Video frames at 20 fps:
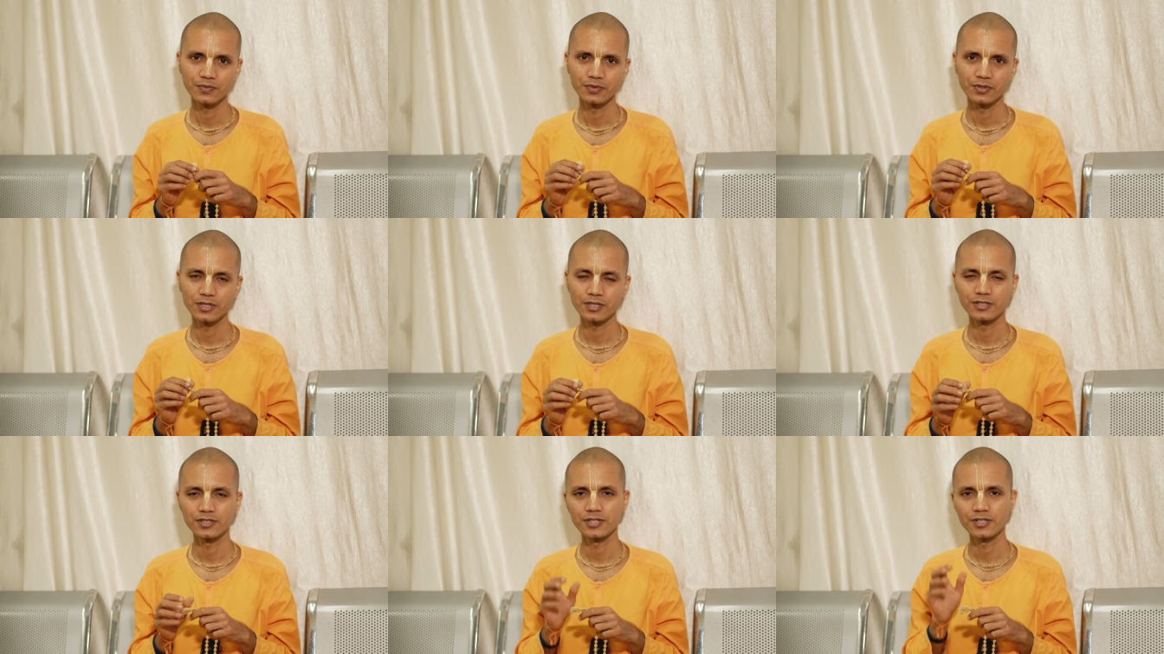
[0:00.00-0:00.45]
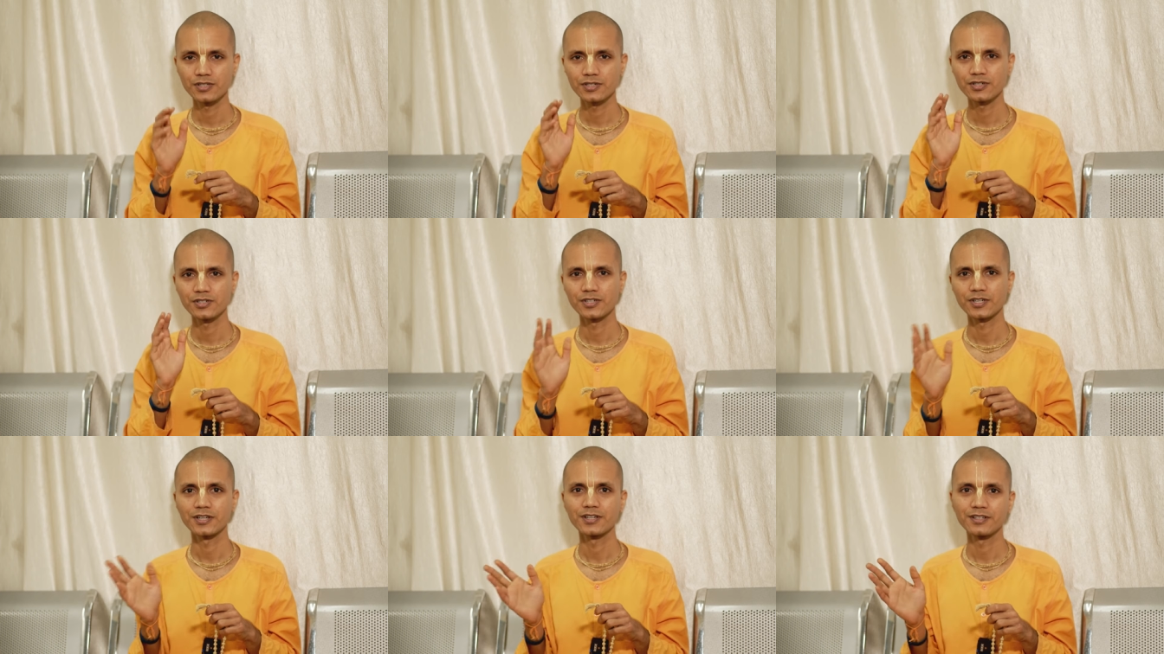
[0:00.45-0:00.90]
you can
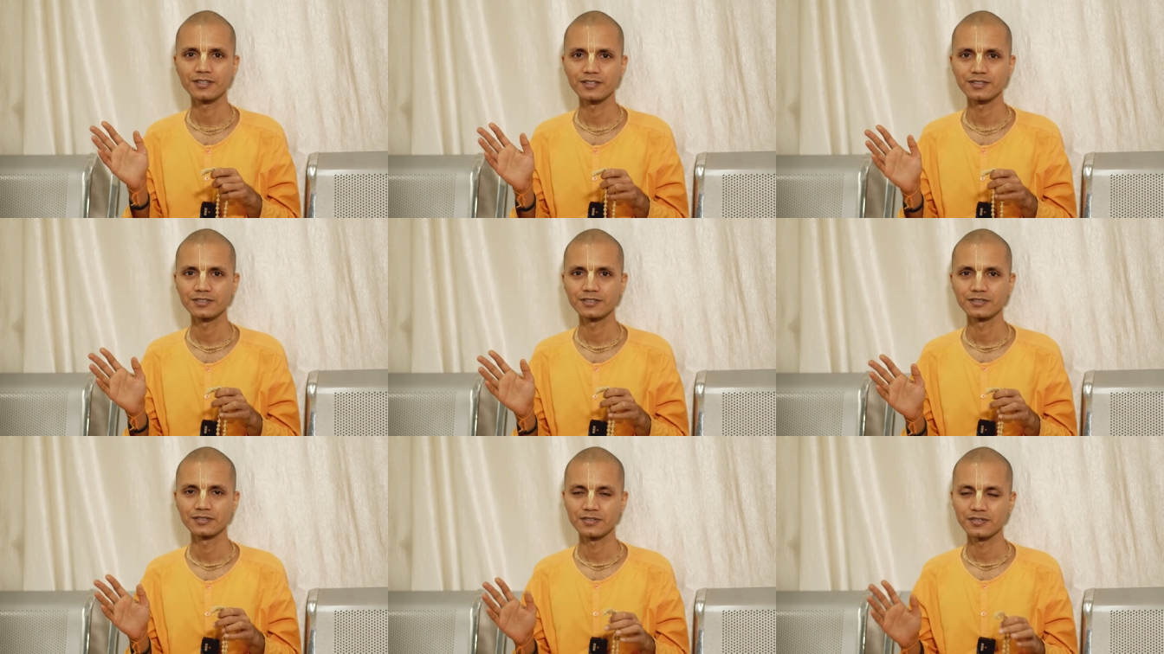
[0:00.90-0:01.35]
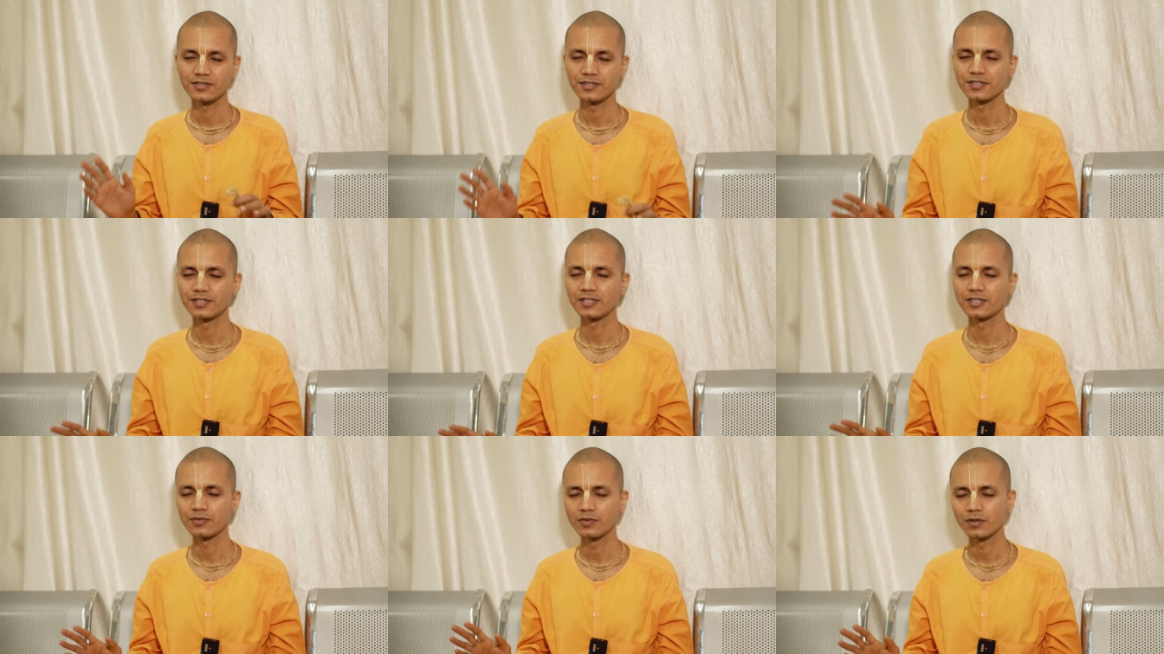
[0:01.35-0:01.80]
just chant
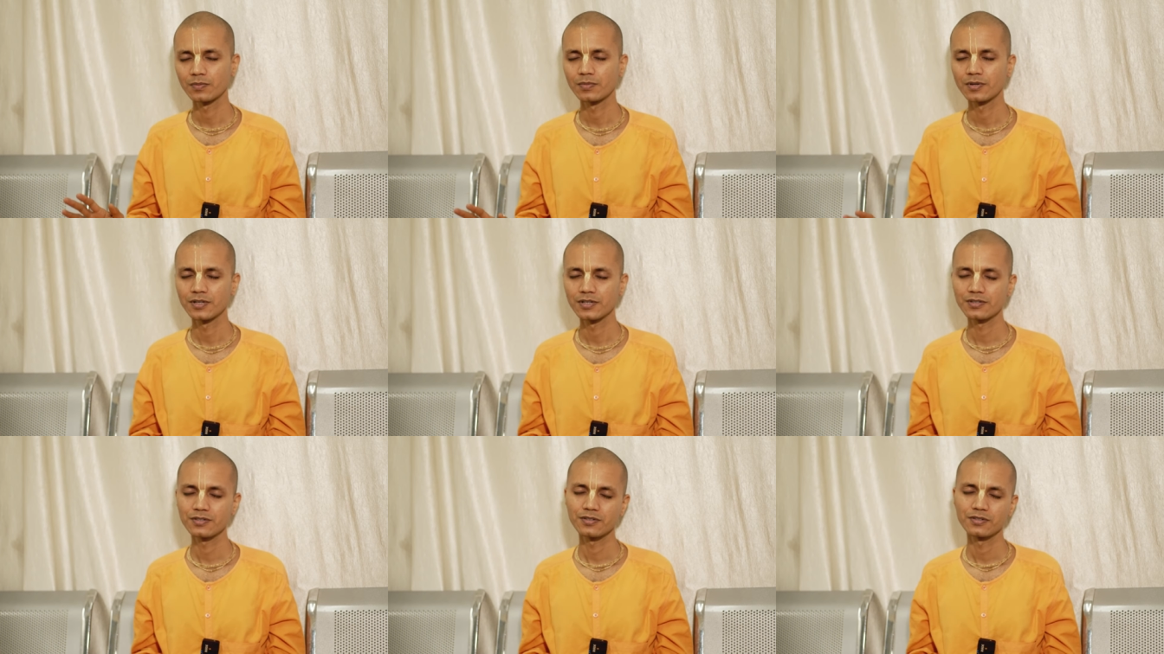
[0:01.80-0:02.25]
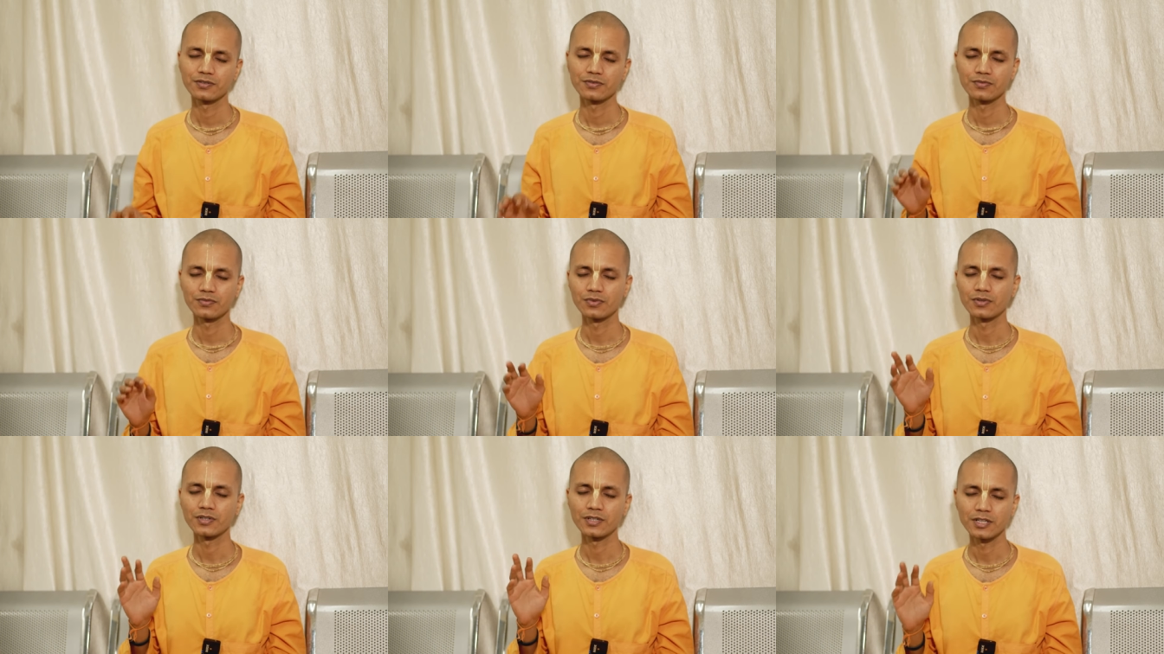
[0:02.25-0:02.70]
sitting in one place
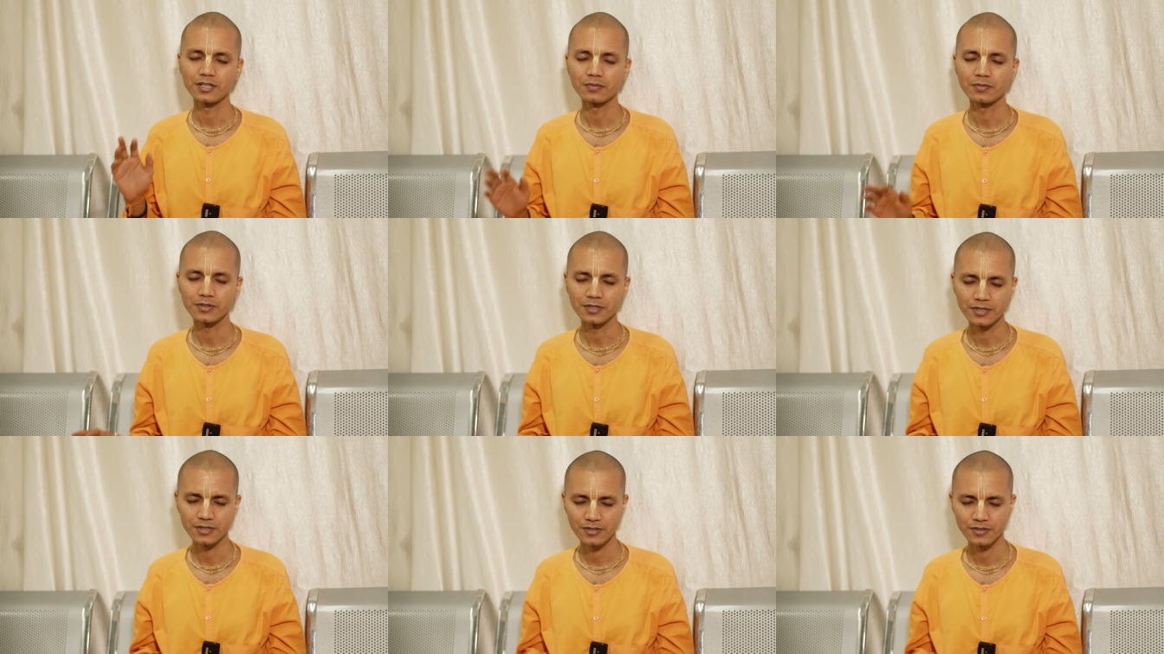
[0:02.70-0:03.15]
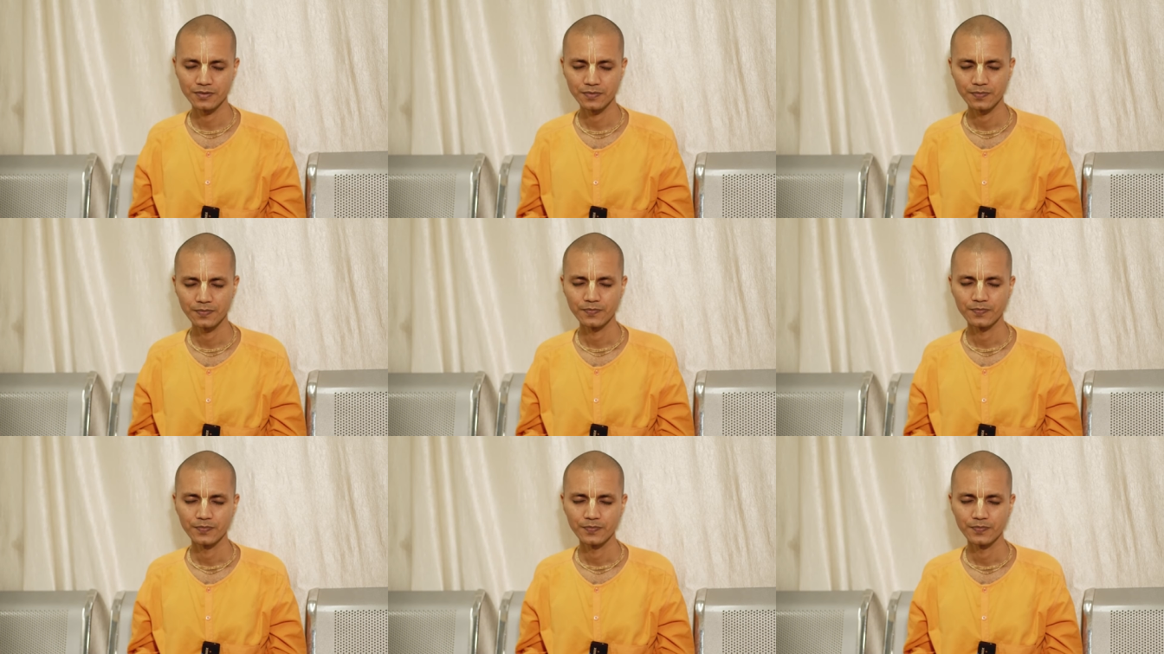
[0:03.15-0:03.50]
for ten minutes.